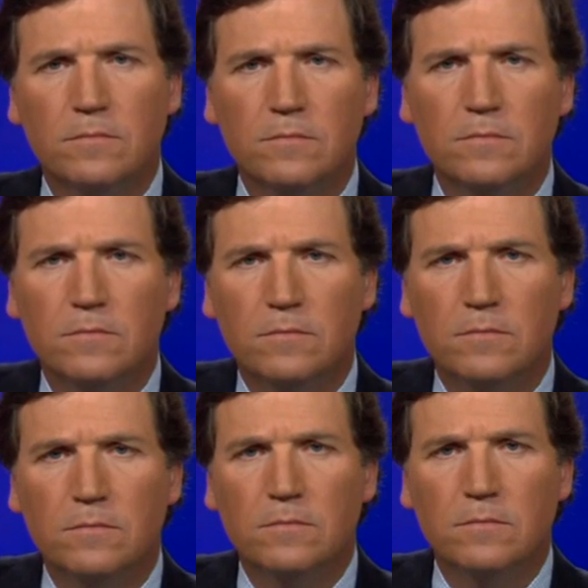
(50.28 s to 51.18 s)

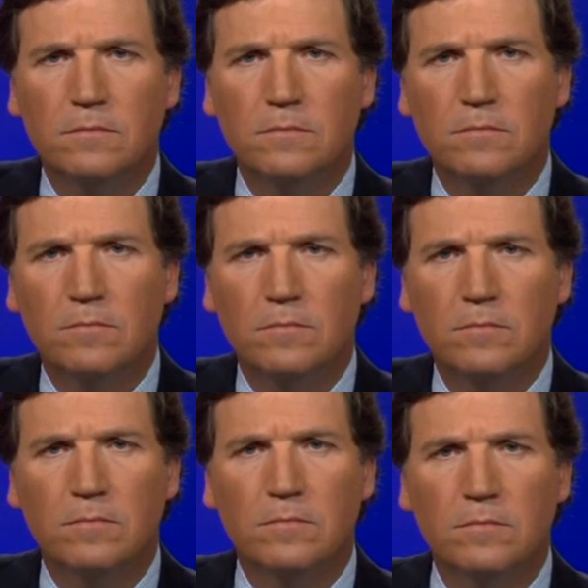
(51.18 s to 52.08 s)

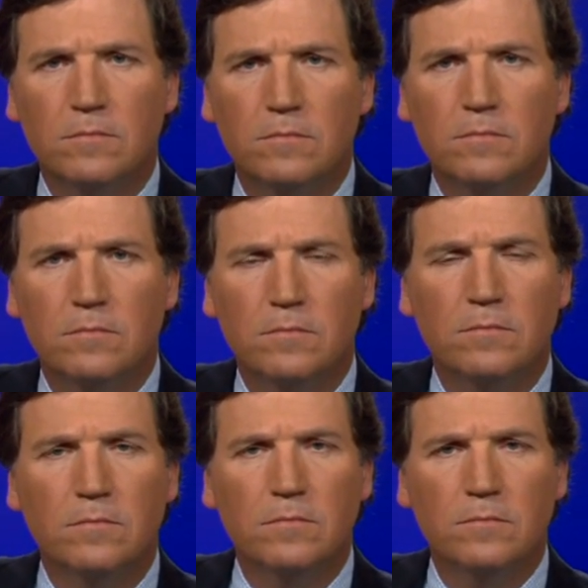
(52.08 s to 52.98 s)

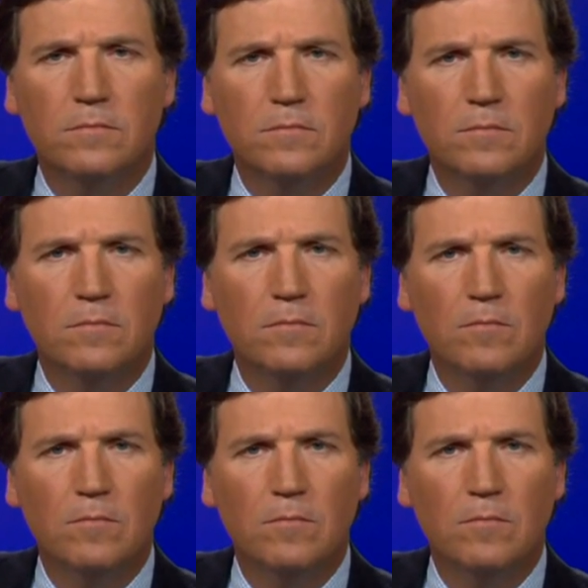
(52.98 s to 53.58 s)
(silent)